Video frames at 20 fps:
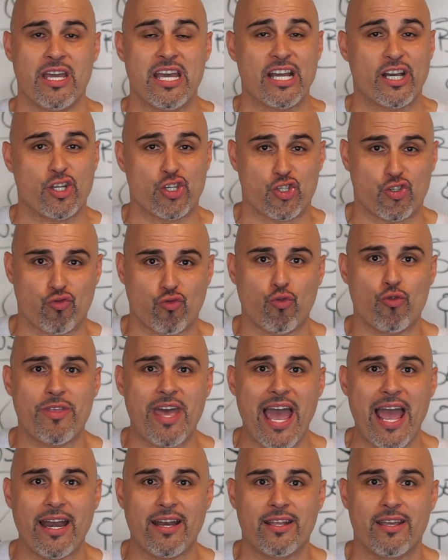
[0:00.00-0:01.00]
Because through
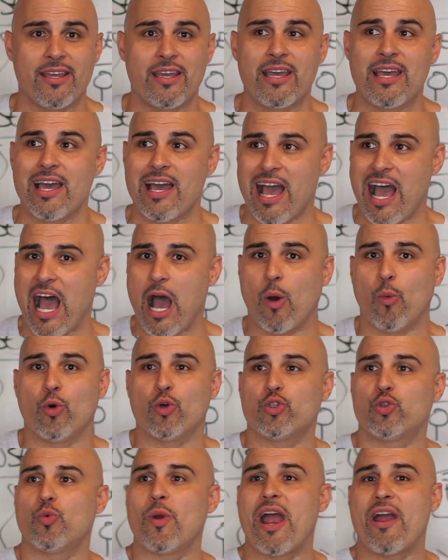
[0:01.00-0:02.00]
that, I will
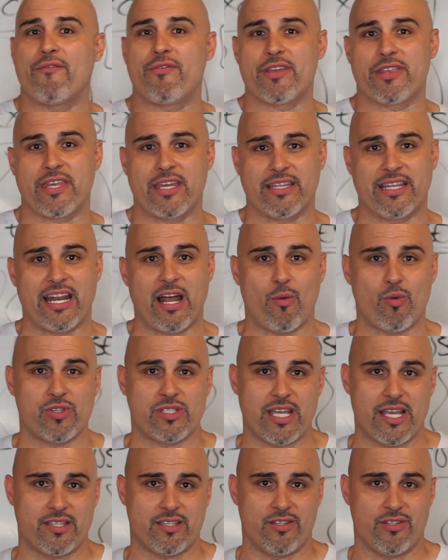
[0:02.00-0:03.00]
do everything that I was
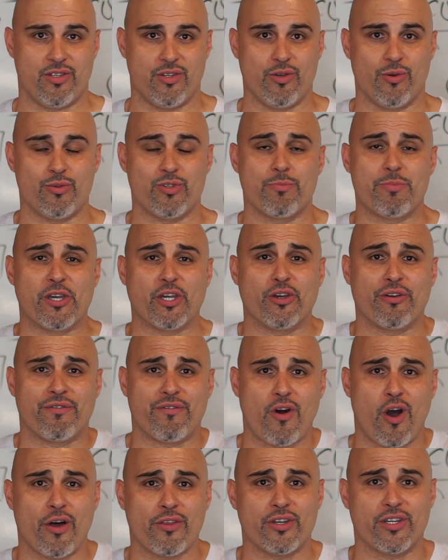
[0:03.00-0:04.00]
destined to do, to be a good
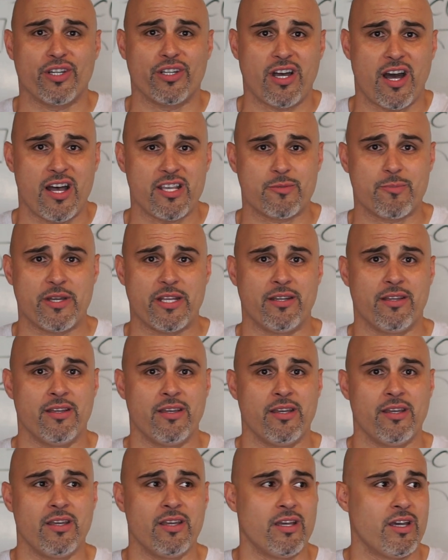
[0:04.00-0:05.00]
father, a good husband,
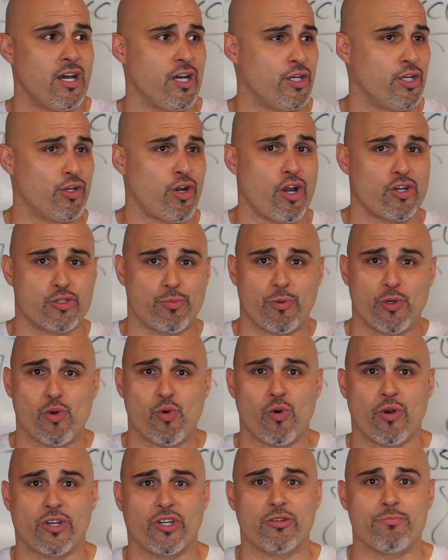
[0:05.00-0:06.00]
a good
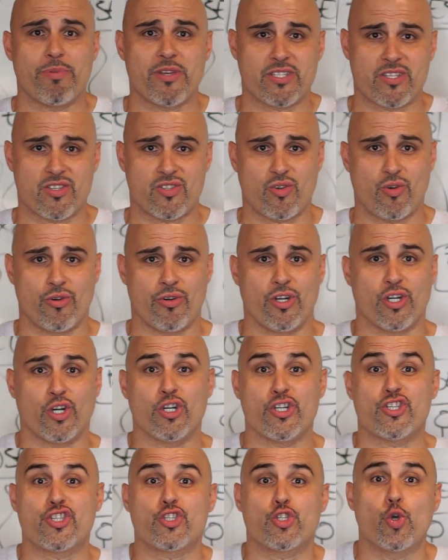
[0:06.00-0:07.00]
entrepreneur, a good business owner, a
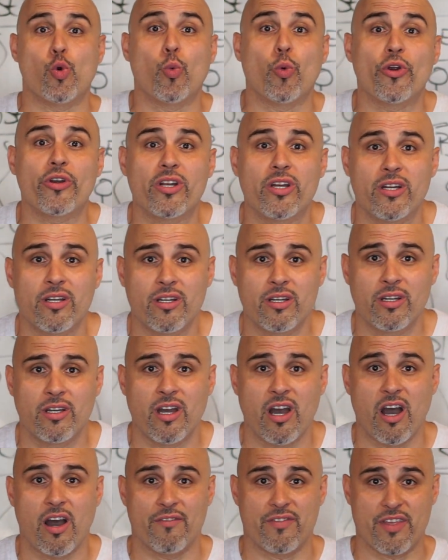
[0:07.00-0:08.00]
good steward
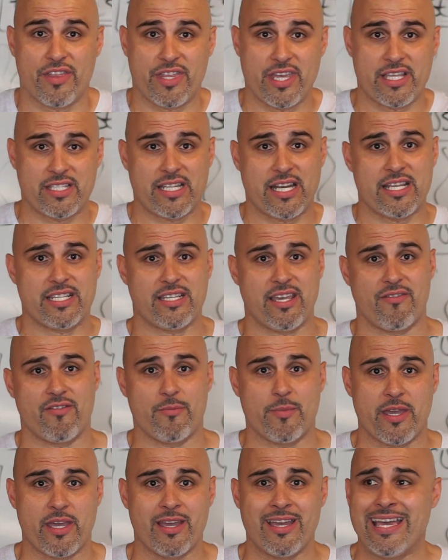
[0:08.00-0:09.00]
of the things that He's given
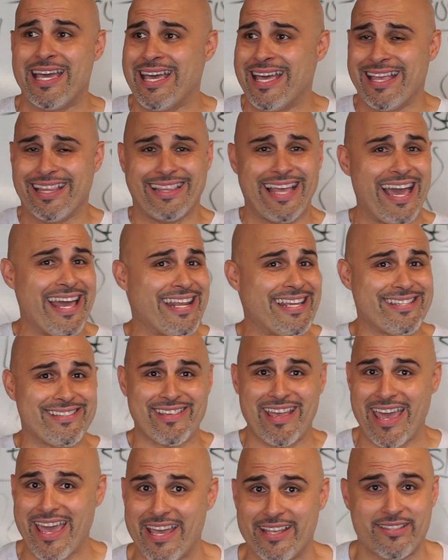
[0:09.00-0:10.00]
me. That is
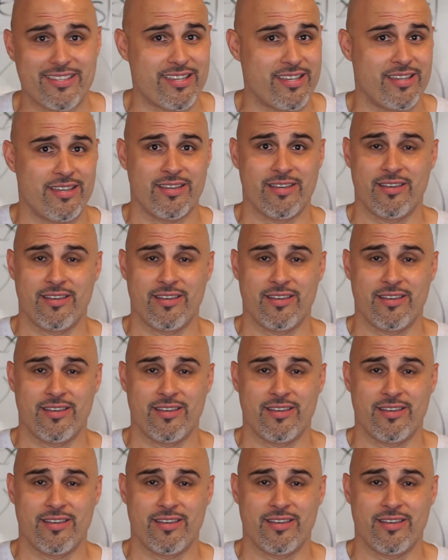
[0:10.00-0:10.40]
it.